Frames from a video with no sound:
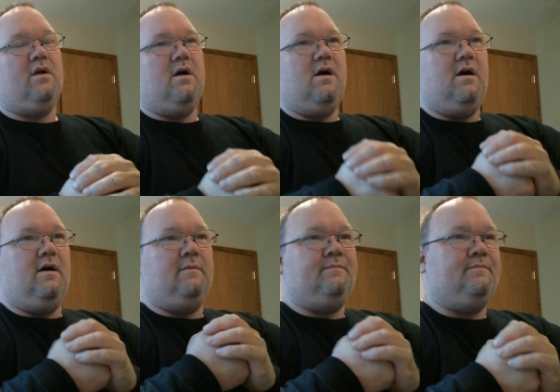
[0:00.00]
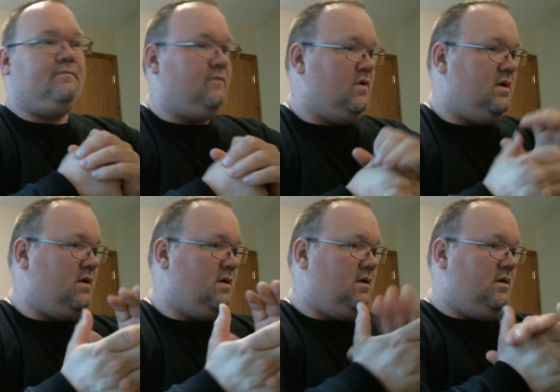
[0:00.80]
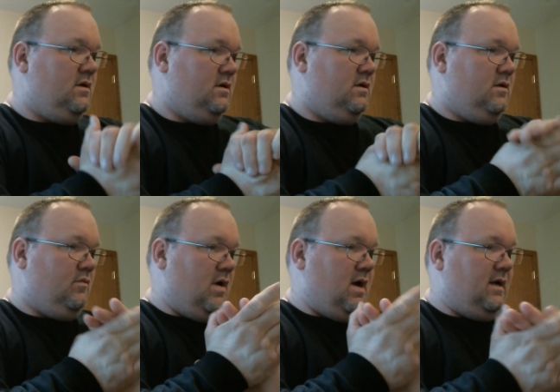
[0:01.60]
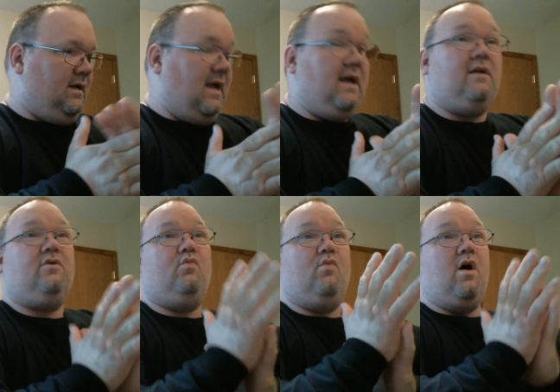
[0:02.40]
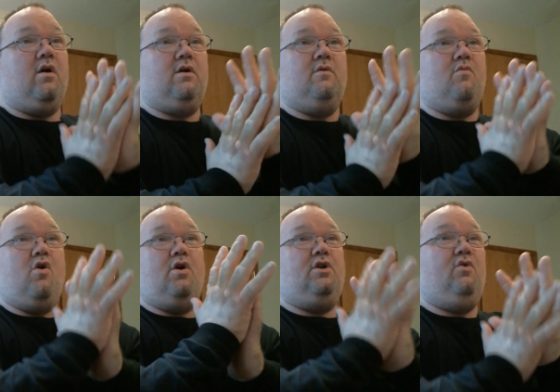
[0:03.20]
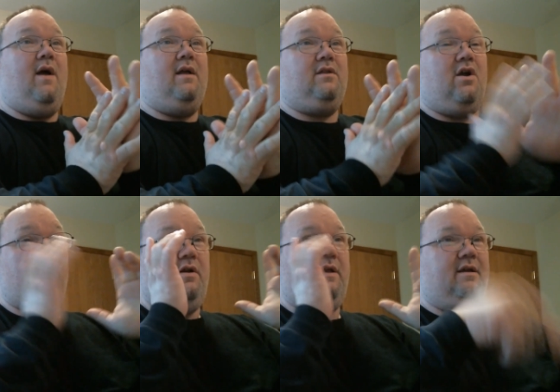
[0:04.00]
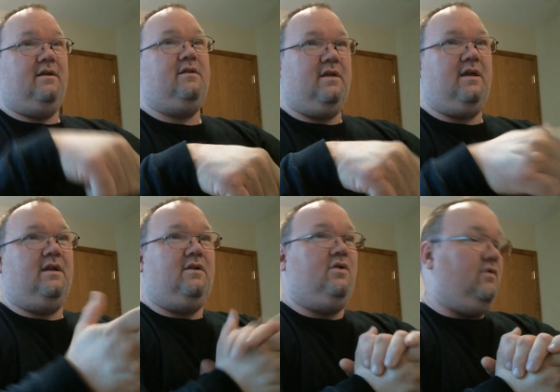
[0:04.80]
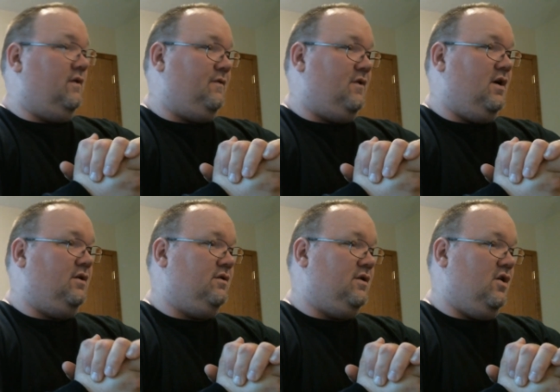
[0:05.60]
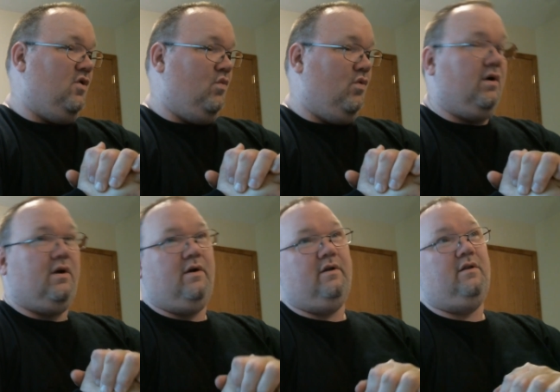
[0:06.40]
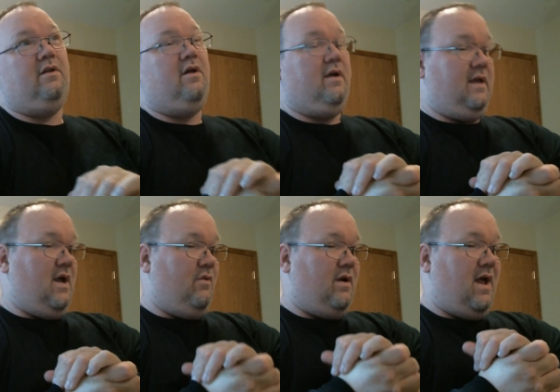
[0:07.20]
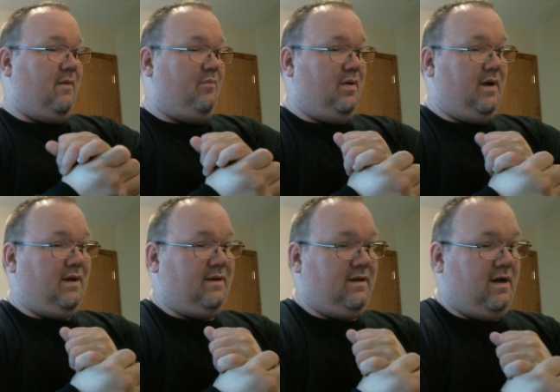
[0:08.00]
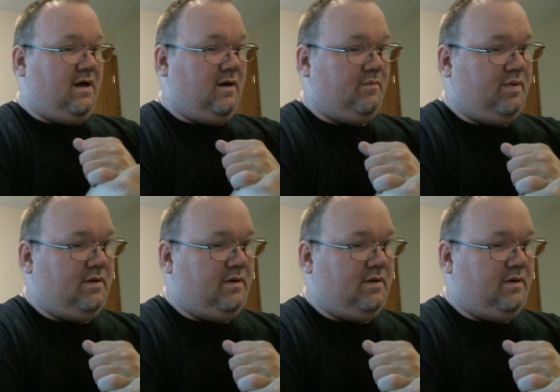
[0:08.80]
Um, but yes, welcome all you Asgardians into the Thunderdome. We're gonna look at what I picked up.